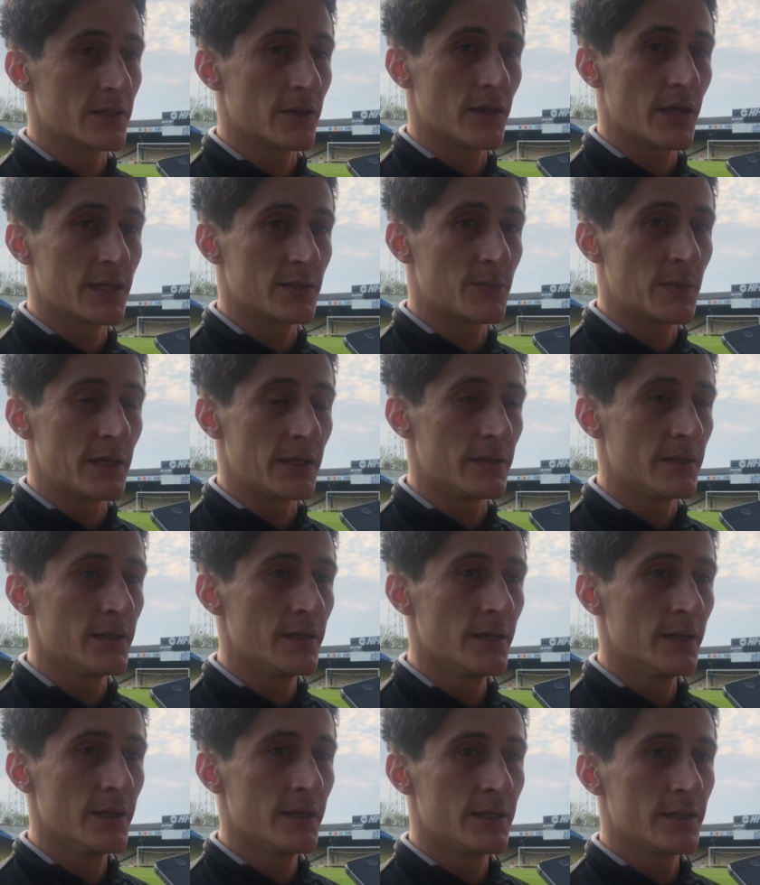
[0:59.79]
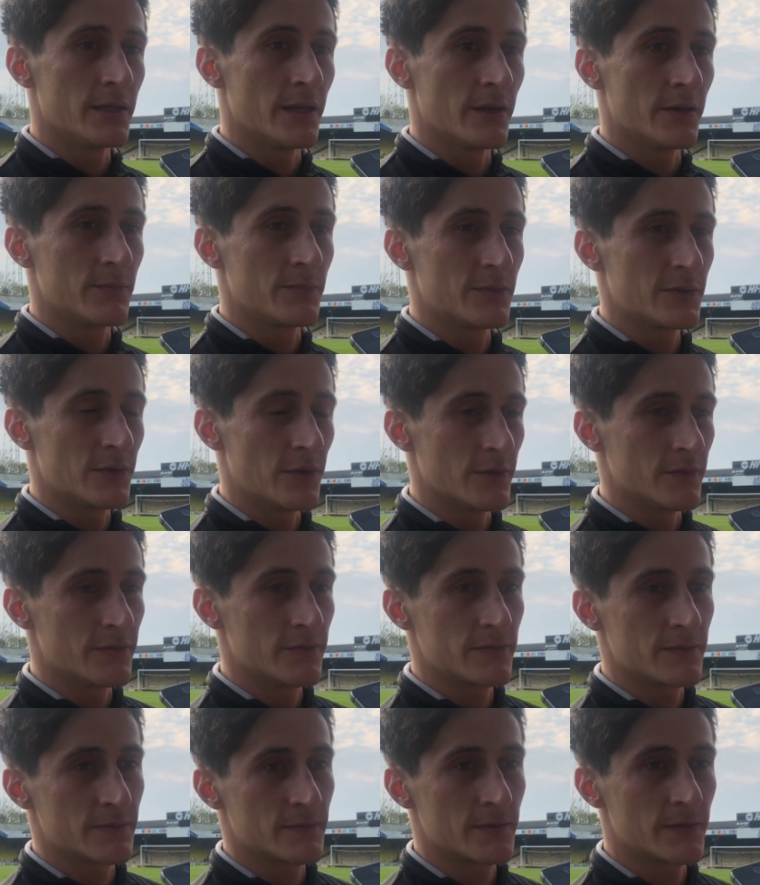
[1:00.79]
So that's been, you know, sort
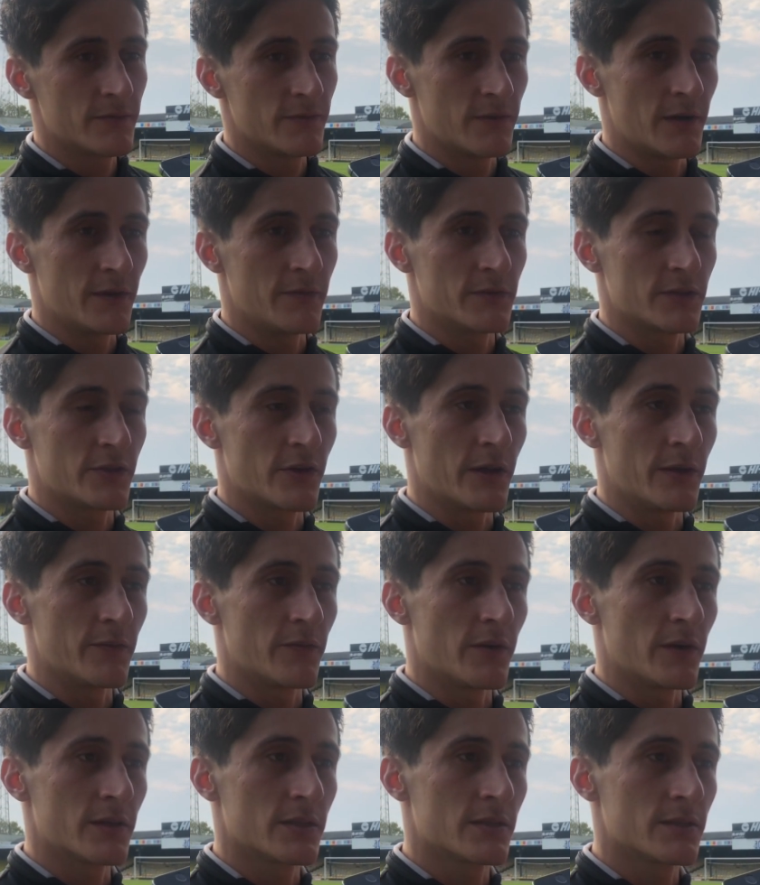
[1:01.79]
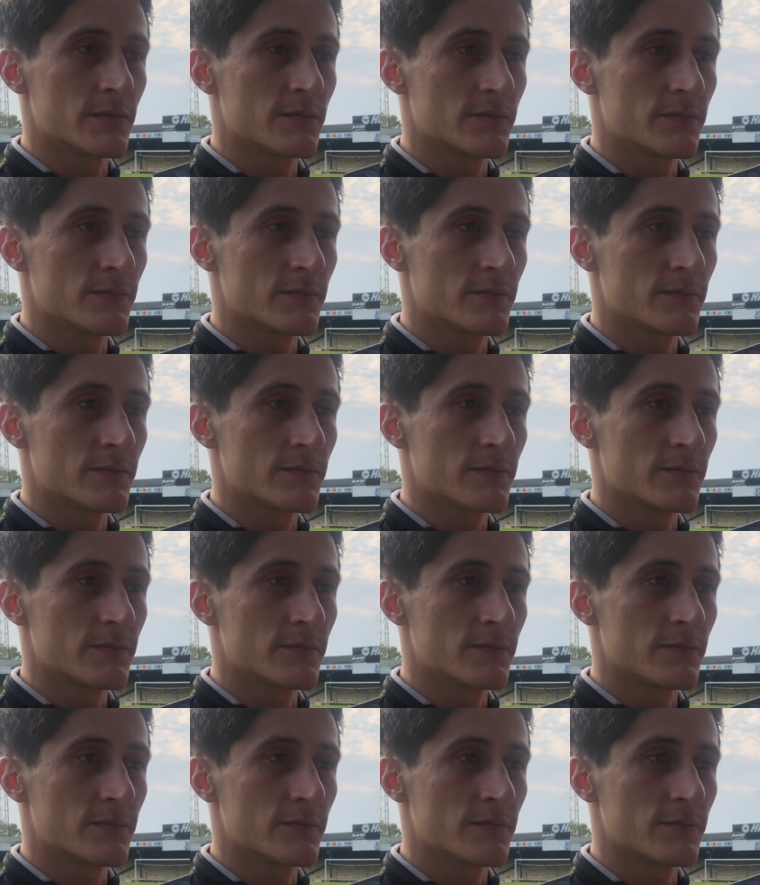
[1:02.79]
of very frustrating for us.